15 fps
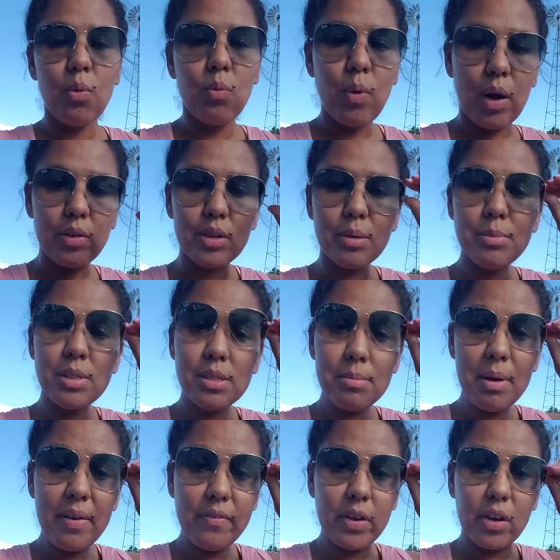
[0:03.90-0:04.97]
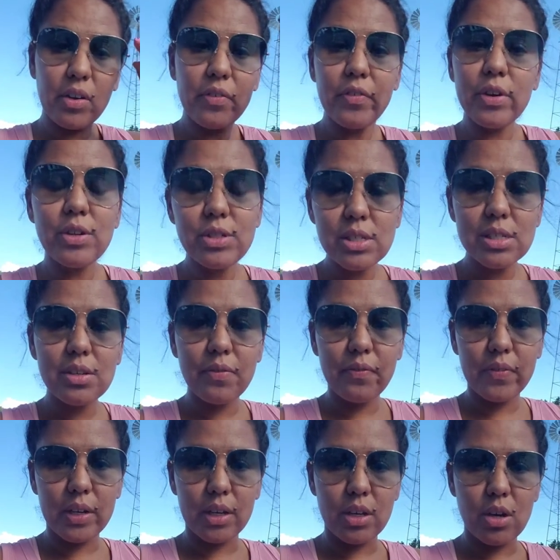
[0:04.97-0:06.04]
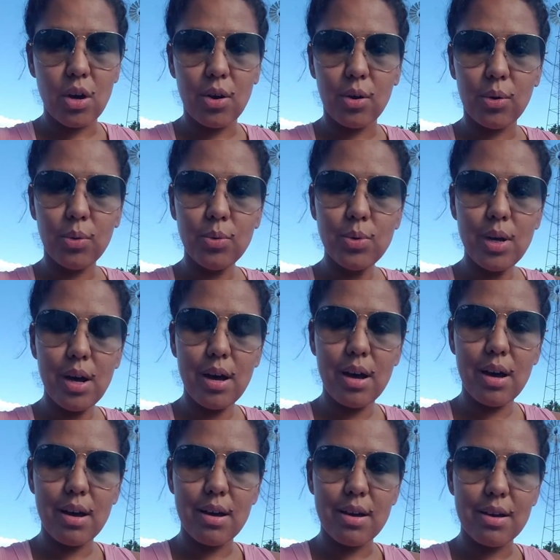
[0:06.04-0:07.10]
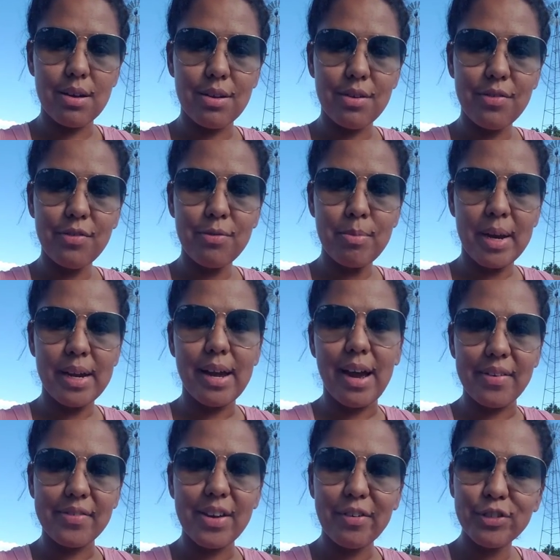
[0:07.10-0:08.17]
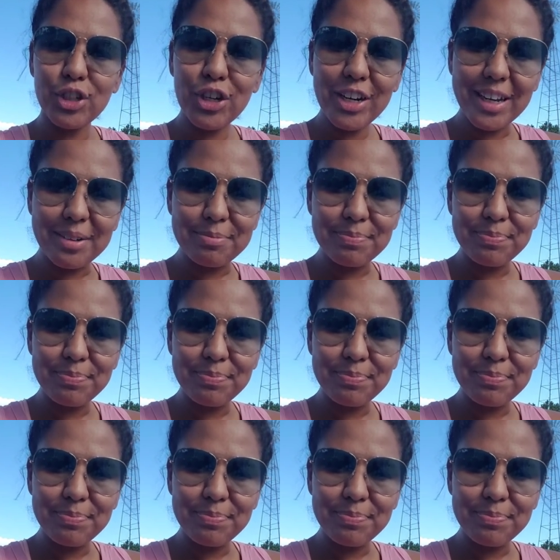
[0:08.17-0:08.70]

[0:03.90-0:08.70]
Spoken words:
Welcome to my very first video of my IVF journey.